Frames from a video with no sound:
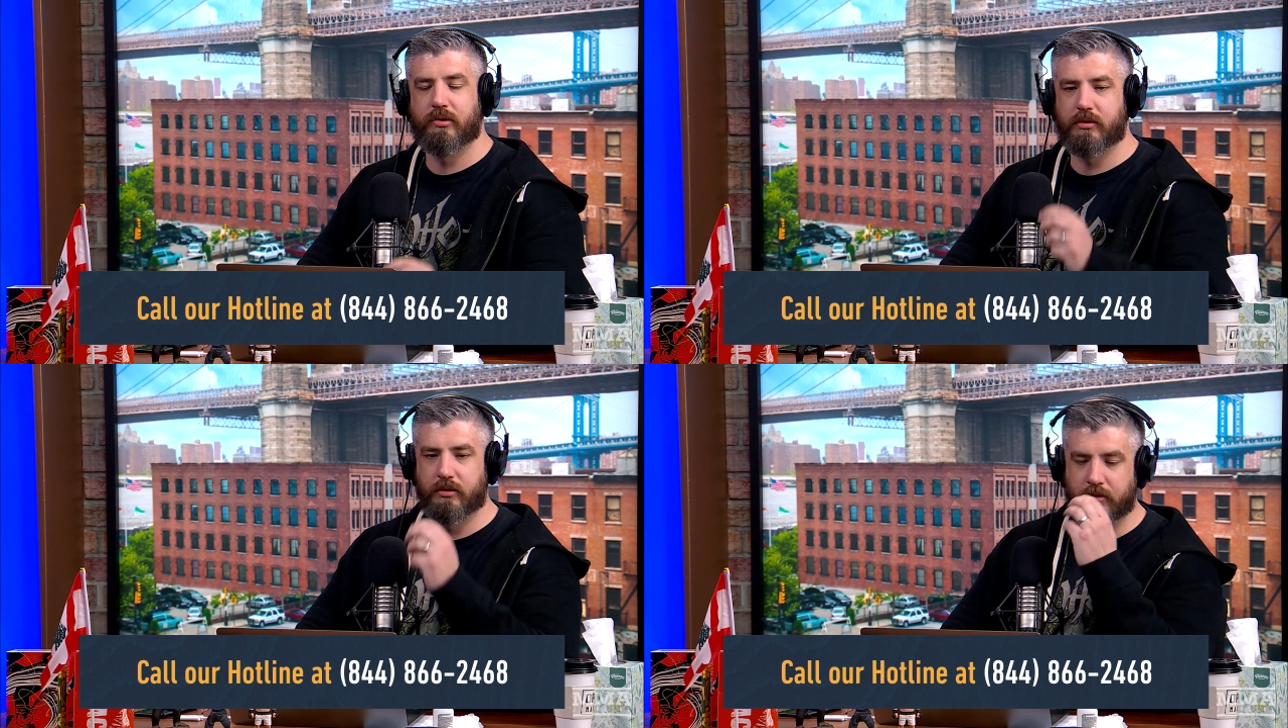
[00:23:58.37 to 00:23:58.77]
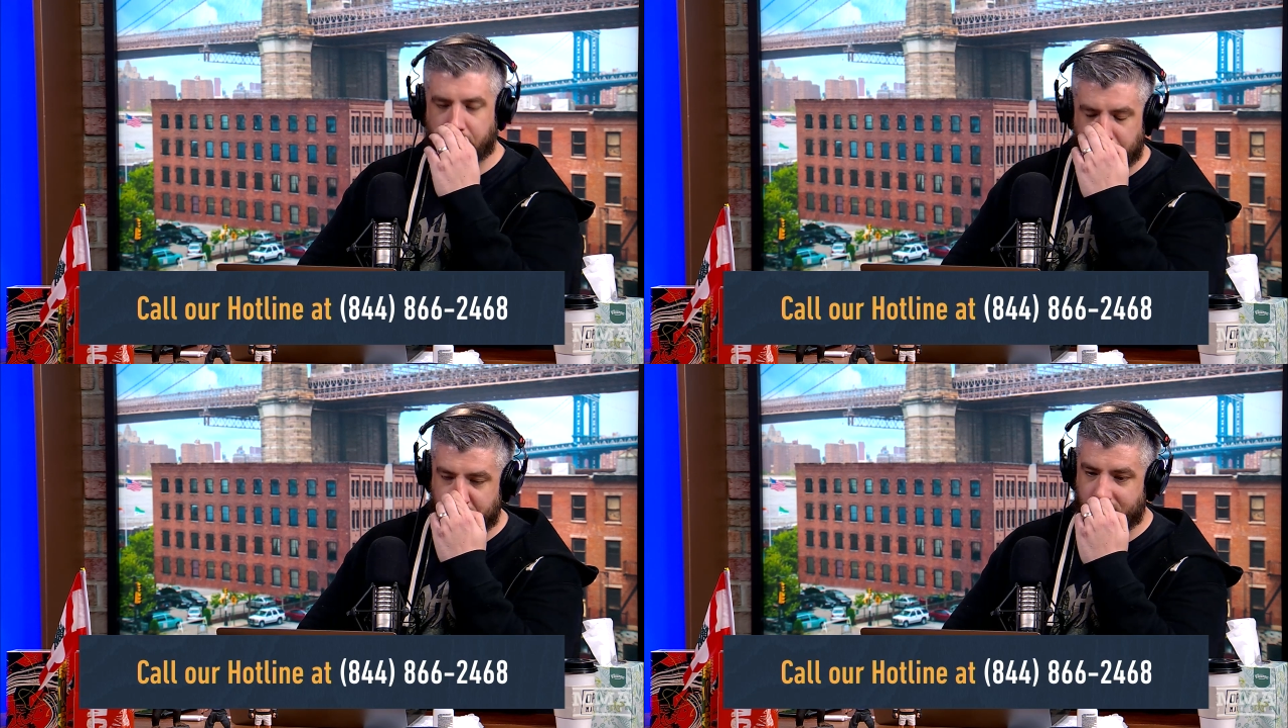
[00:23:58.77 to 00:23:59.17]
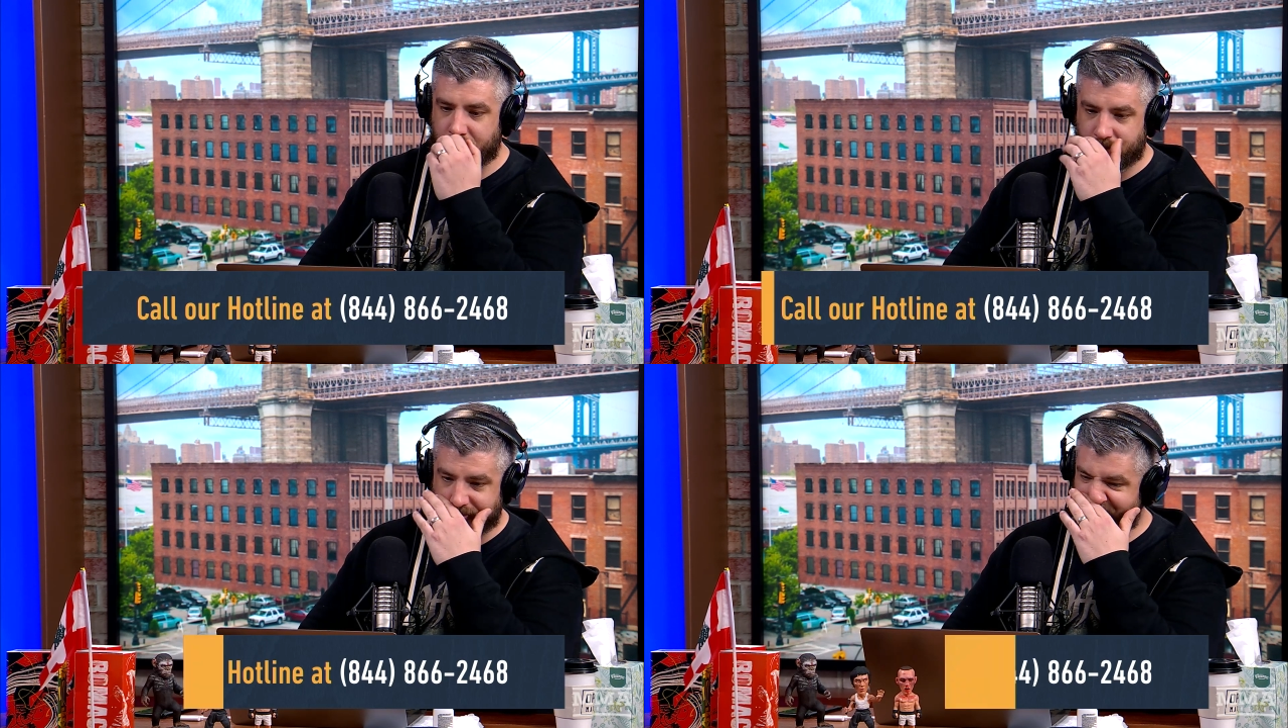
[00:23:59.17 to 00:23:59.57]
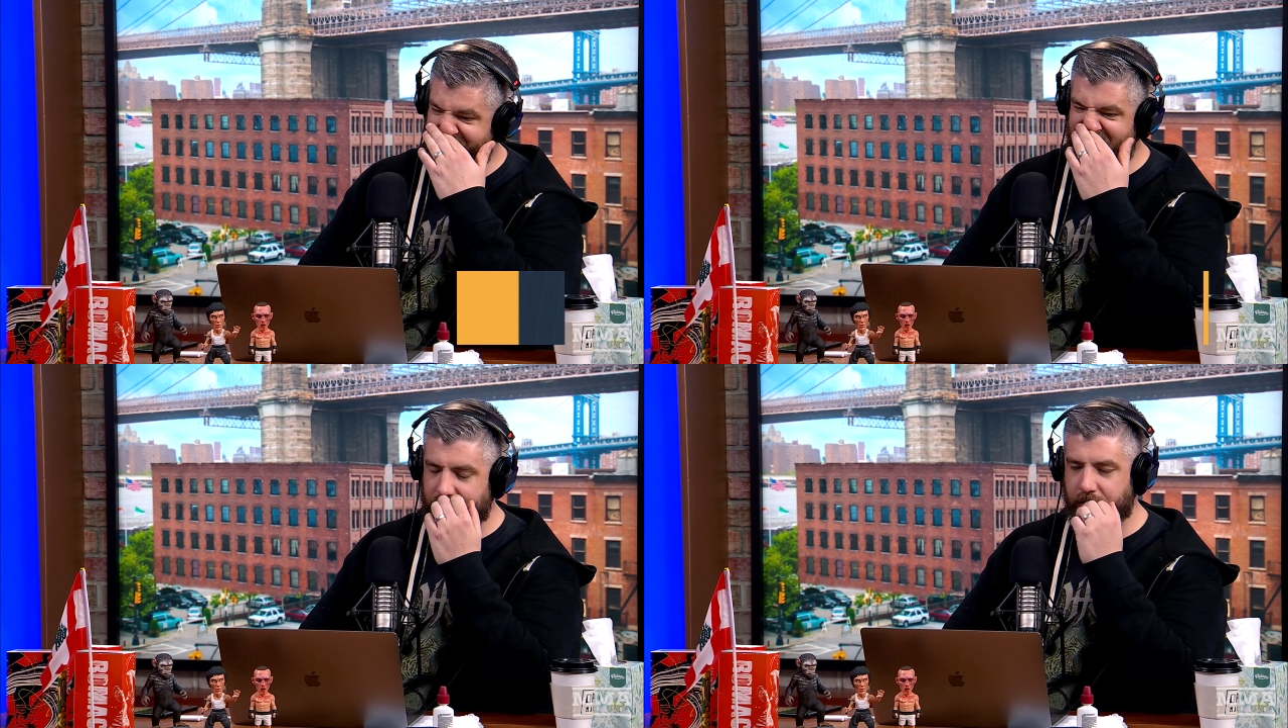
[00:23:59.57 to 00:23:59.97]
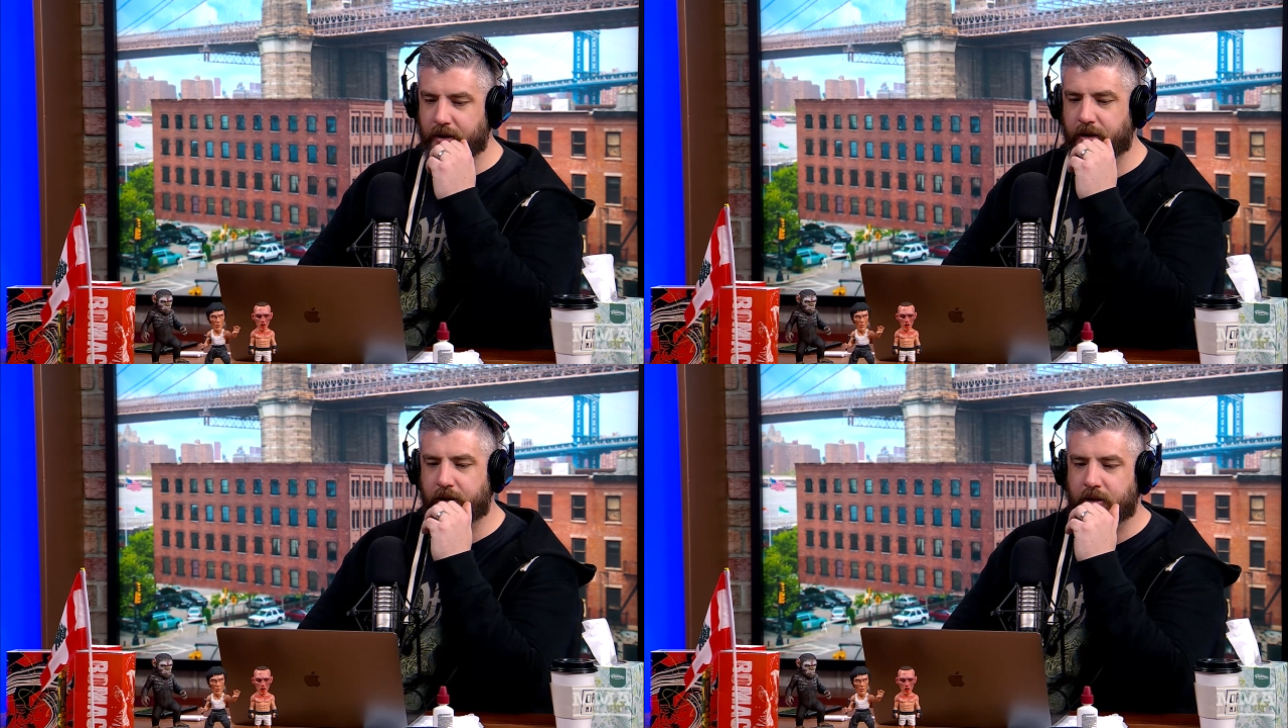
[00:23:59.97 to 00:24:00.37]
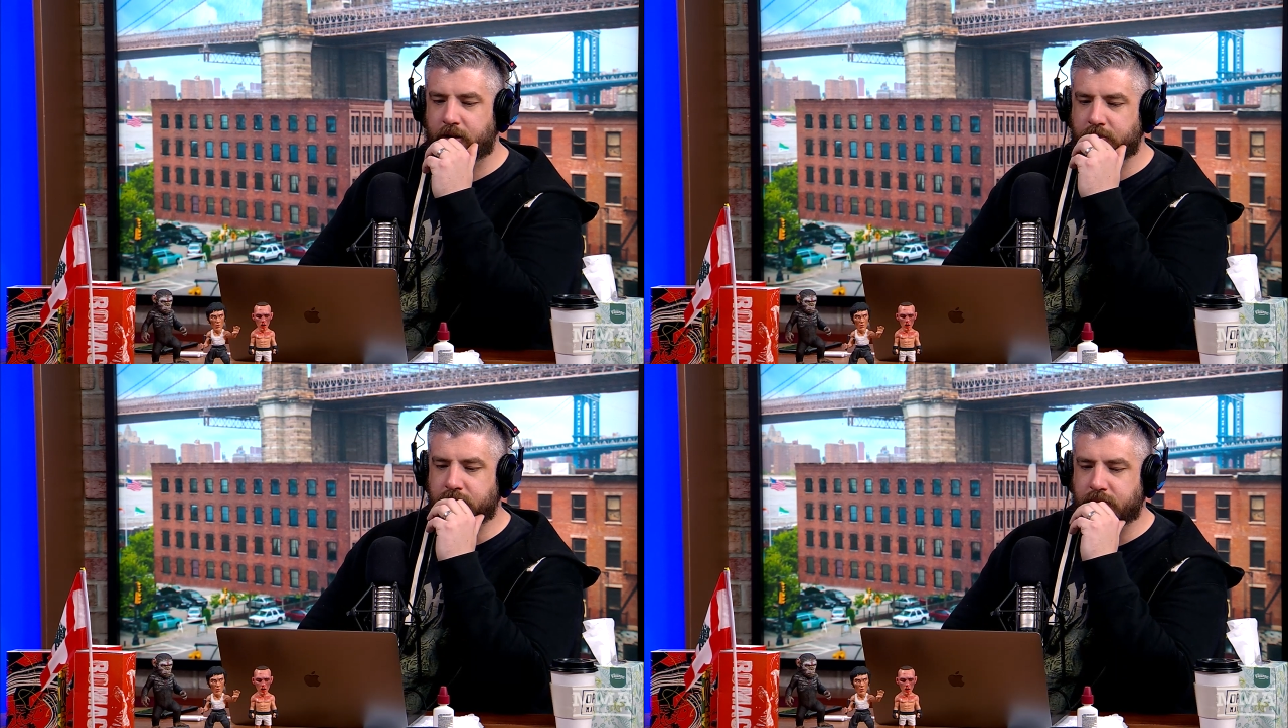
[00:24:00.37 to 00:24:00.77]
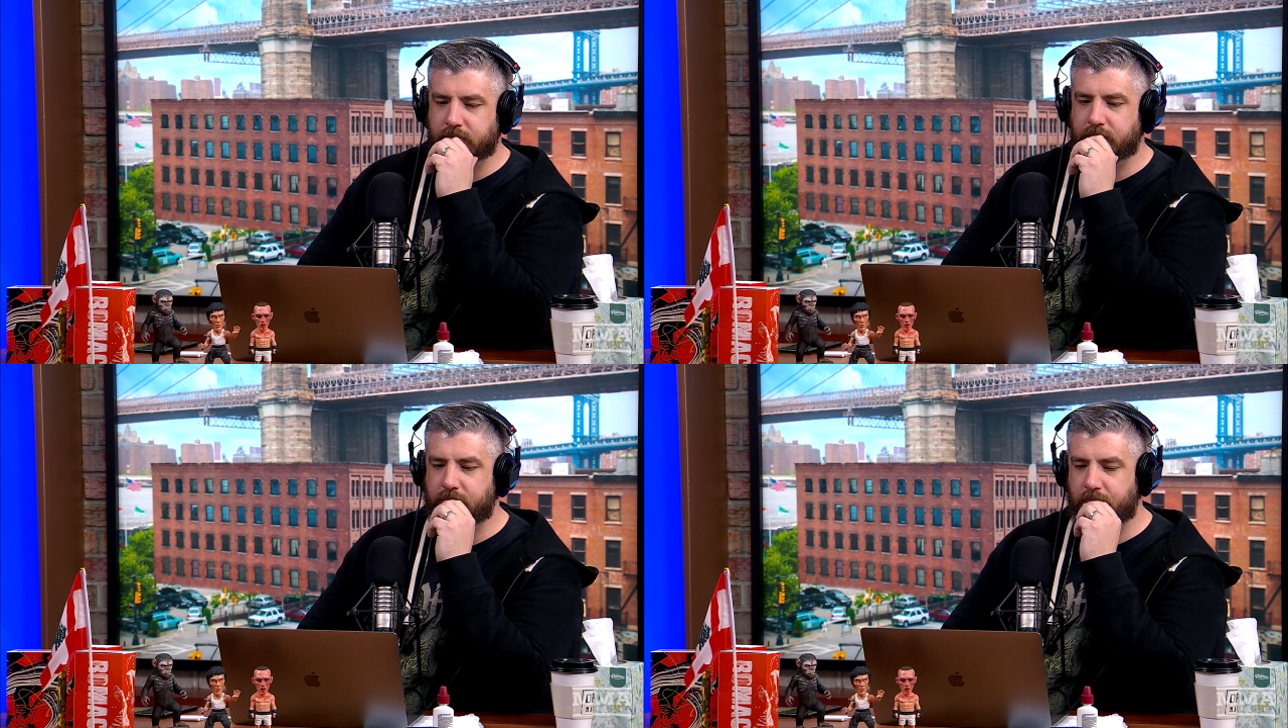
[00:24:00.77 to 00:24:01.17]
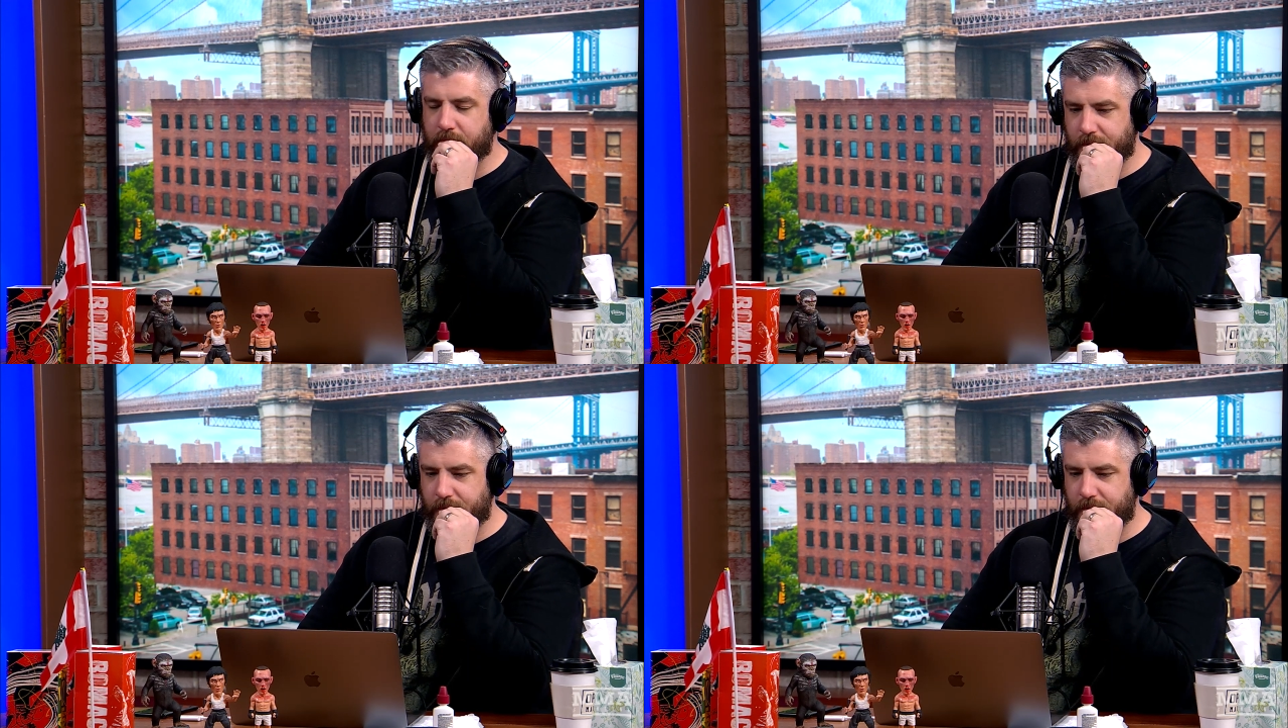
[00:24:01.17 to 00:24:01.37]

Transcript: ESPN card made all of the difference.